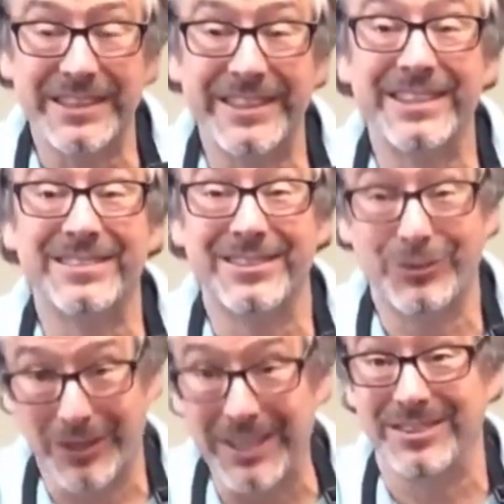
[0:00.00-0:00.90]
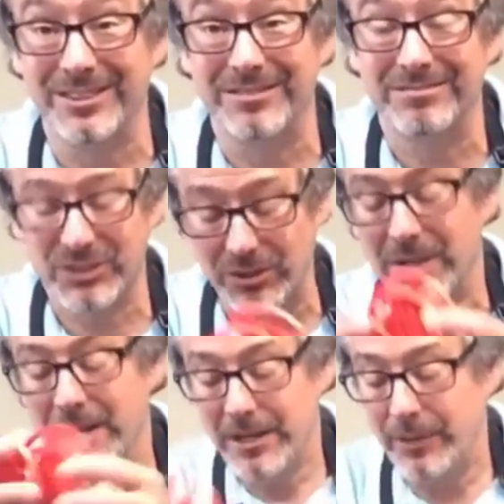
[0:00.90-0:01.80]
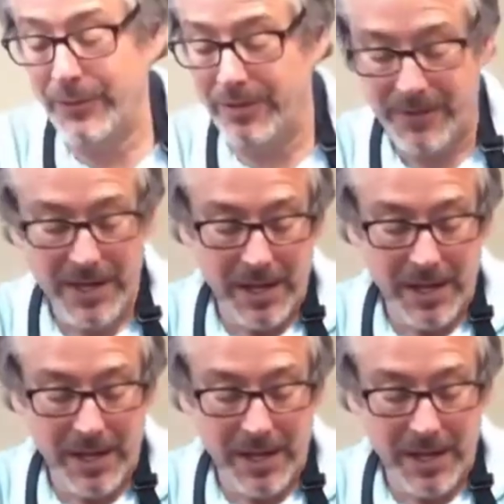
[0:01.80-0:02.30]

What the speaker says: It's a tricycle. So here we go.